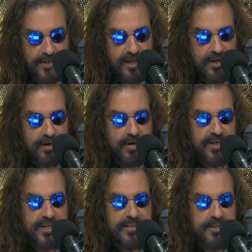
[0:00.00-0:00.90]

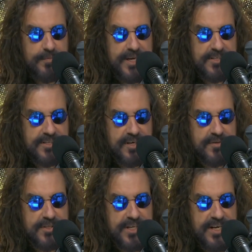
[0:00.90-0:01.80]
Currently, the New Mexico
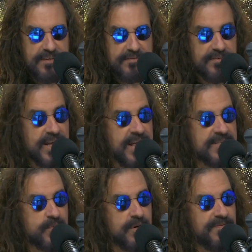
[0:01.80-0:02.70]
state. Now
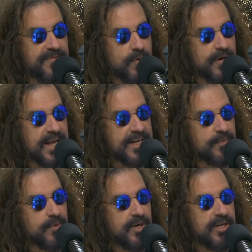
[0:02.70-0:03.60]
that's where
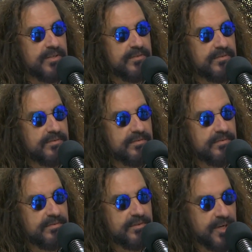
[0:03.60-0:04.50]
491
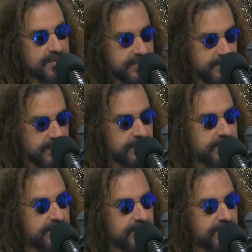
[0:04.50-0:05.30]
goes through.